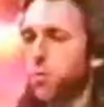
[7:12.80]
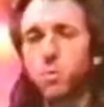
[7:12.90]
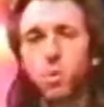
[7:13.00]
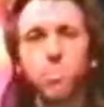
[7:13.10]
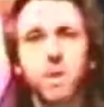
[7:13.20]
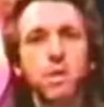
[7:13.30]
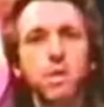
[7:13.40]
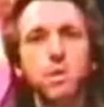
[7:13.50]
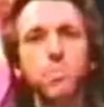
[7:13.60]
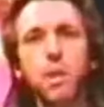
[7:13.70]
few more
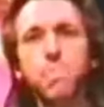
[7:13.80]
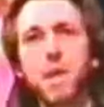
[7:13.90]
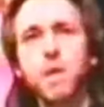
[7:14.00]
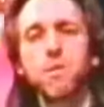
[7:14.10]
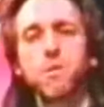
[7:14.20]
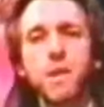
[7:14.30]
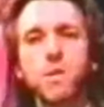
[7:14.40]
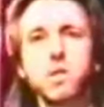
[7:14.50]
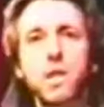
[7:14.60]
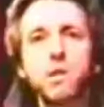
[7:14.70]
months, and by May of
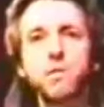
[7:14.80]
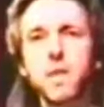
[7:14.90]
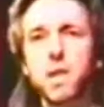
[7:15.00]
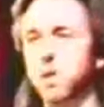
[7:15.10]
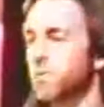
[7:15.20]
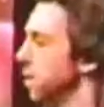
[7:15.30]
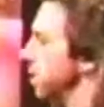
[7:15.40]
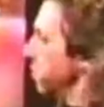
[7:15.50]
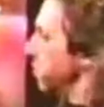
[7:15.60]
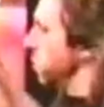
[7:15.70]
1995,
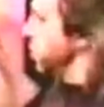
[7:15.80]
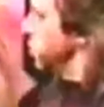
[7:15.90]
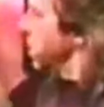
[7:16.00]
the Ulysses